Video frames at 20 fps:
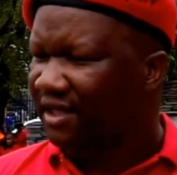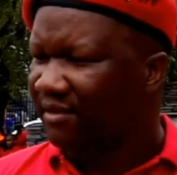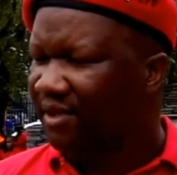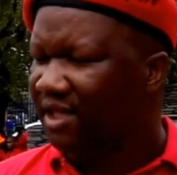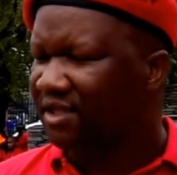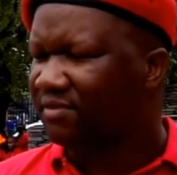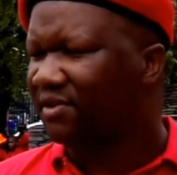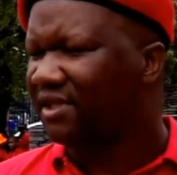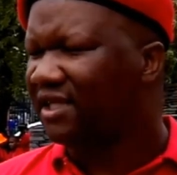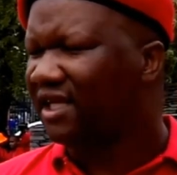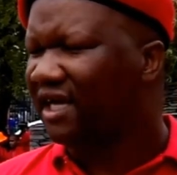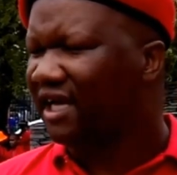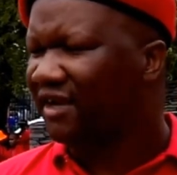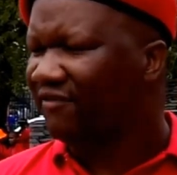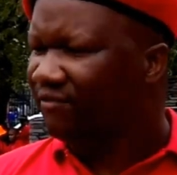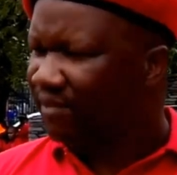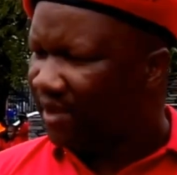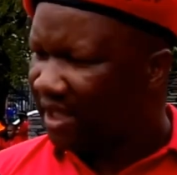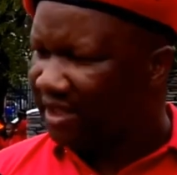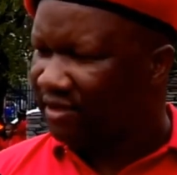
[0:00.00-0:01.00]
They must be the
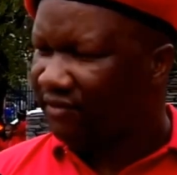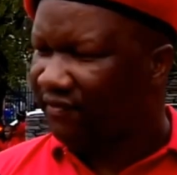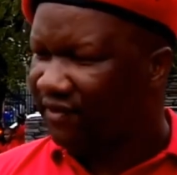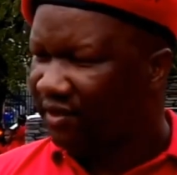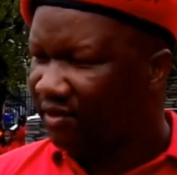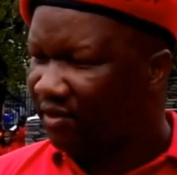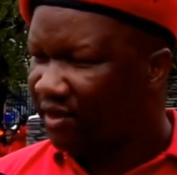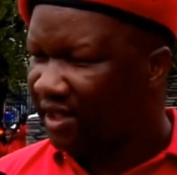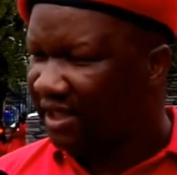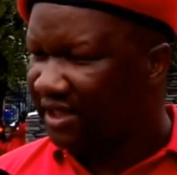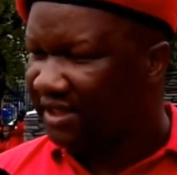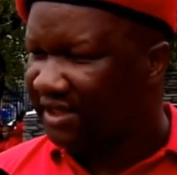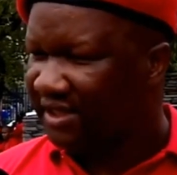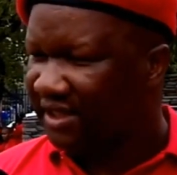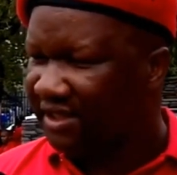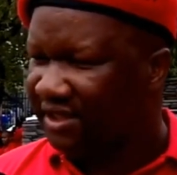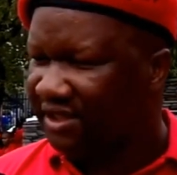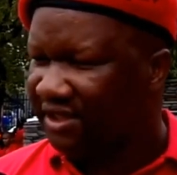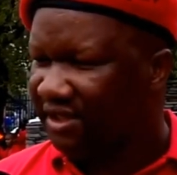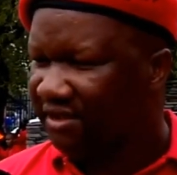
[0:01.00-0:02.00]
lifeblood of the
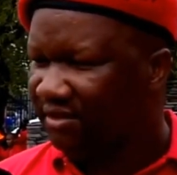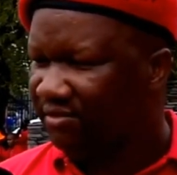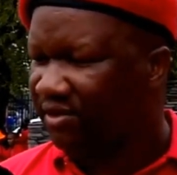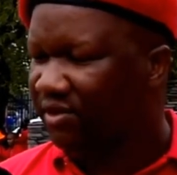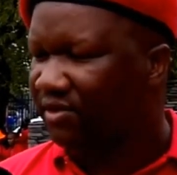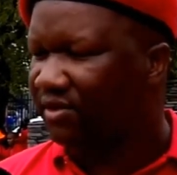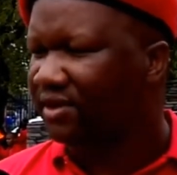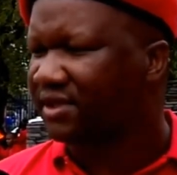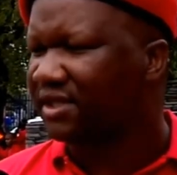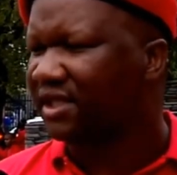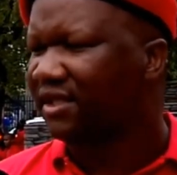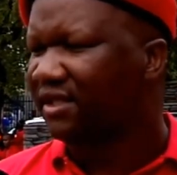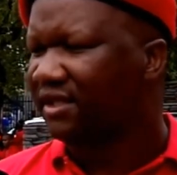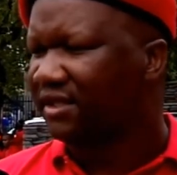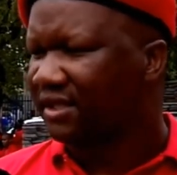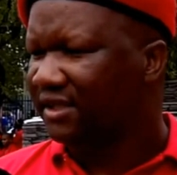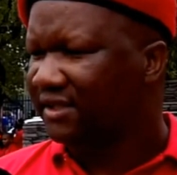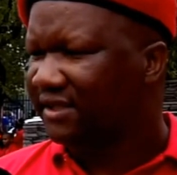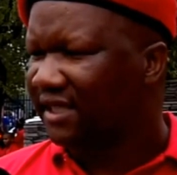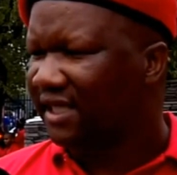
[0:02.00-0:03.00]
organization because
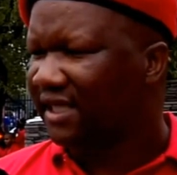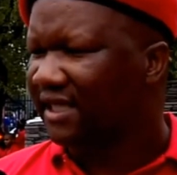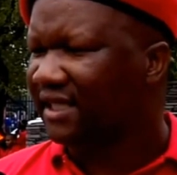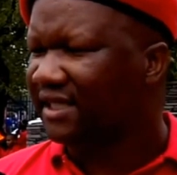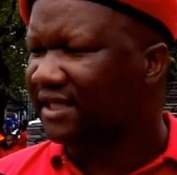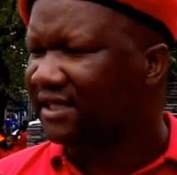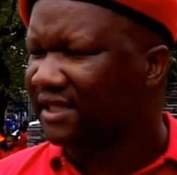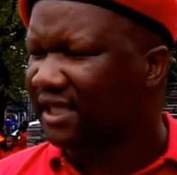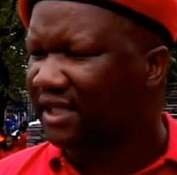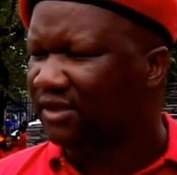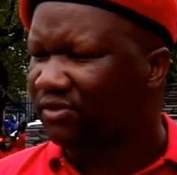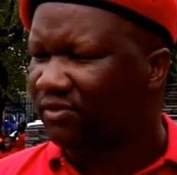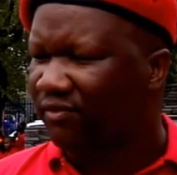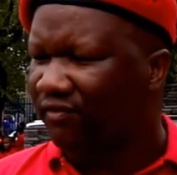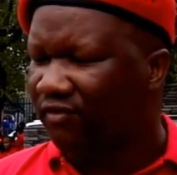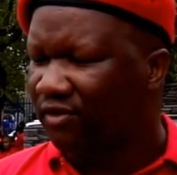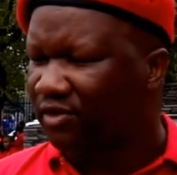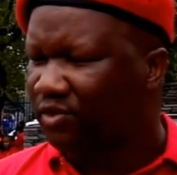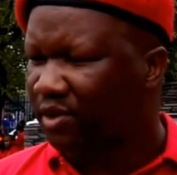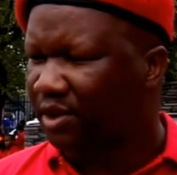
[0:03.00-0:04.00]
the target is that
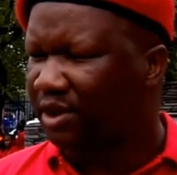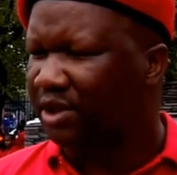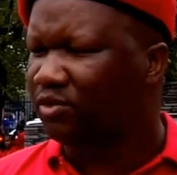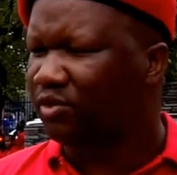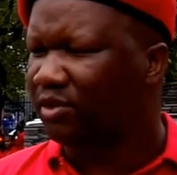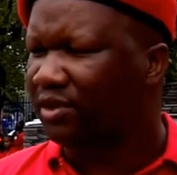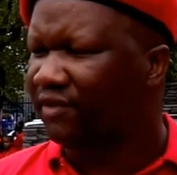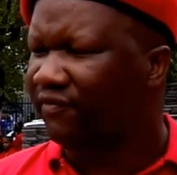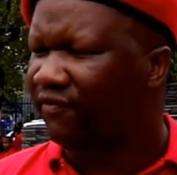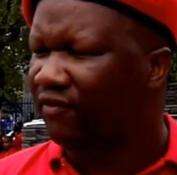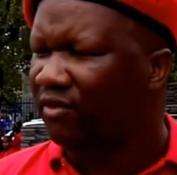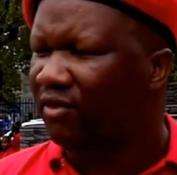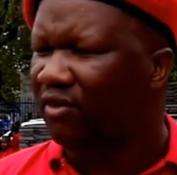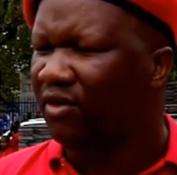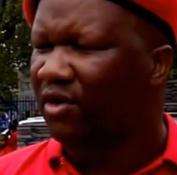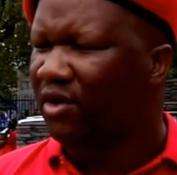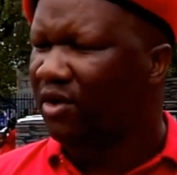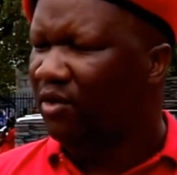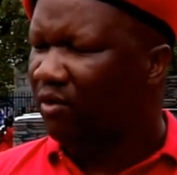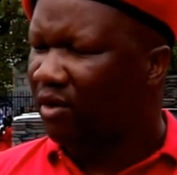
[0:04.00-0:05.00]
for
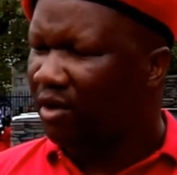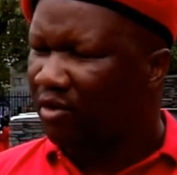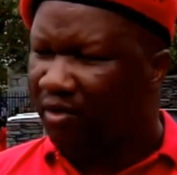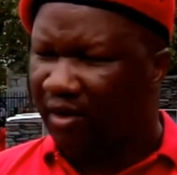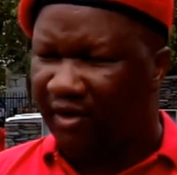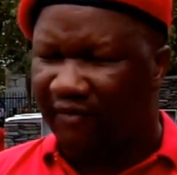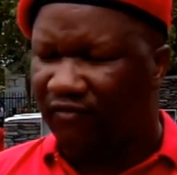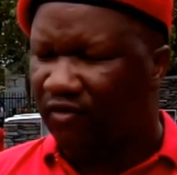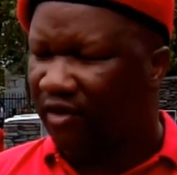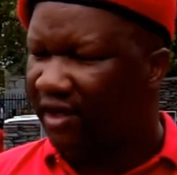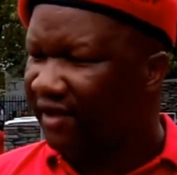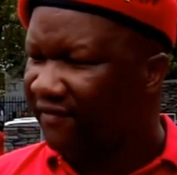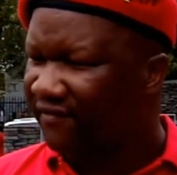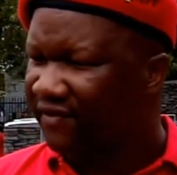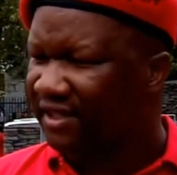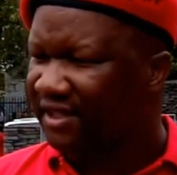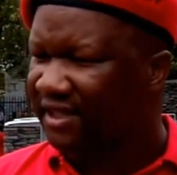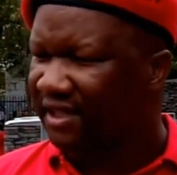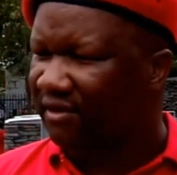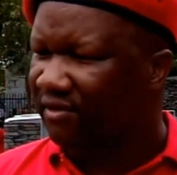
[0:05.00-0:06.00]
2024 we're going for
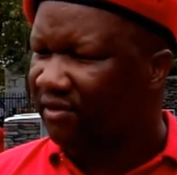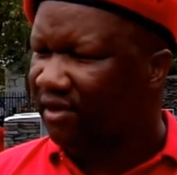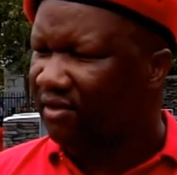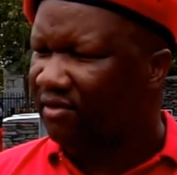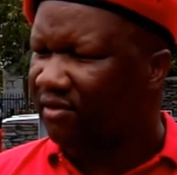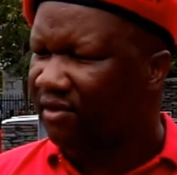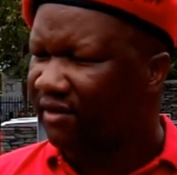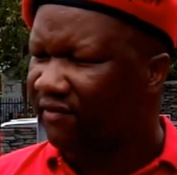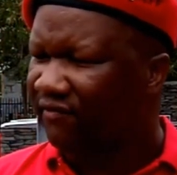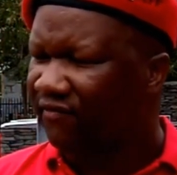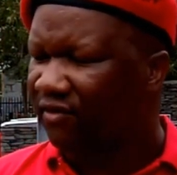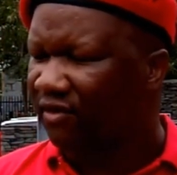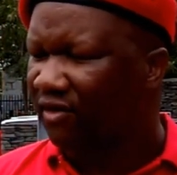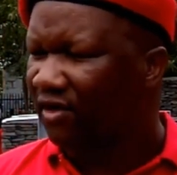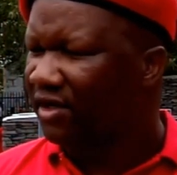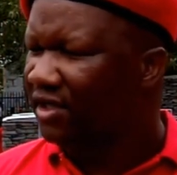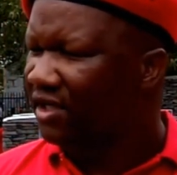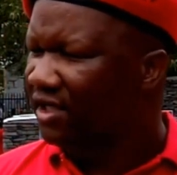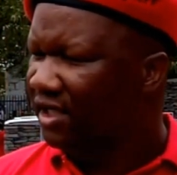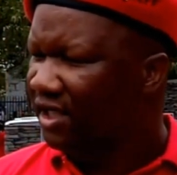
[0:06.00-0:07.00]
everything. We're going
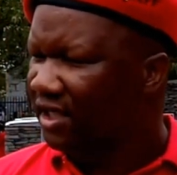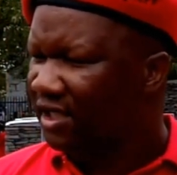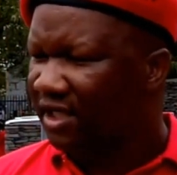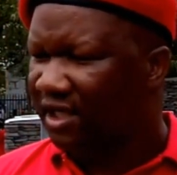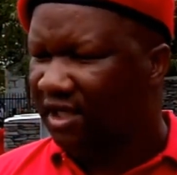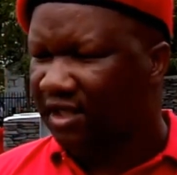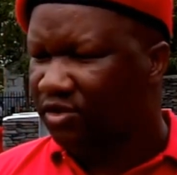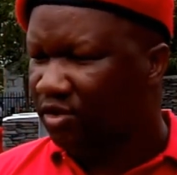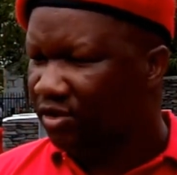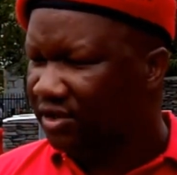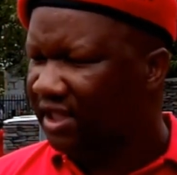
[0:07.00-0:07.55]
for a uh,